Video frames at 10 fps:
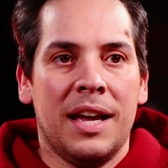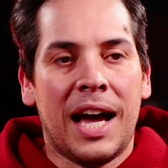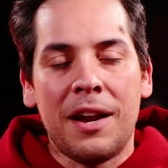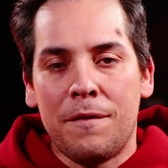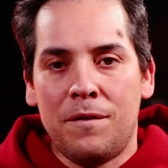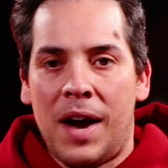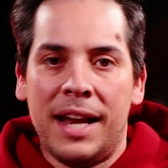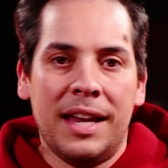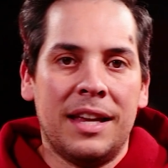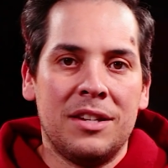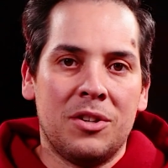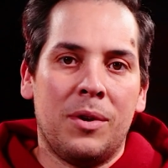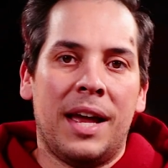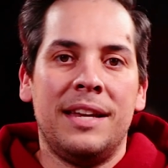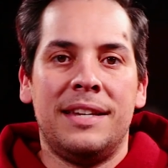kind of finding his
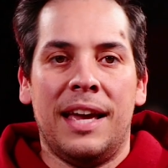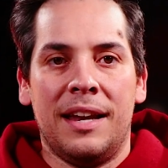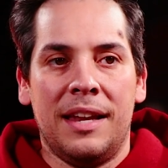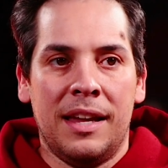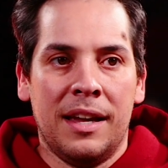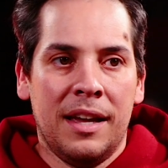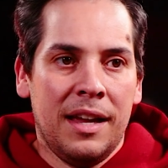own identity.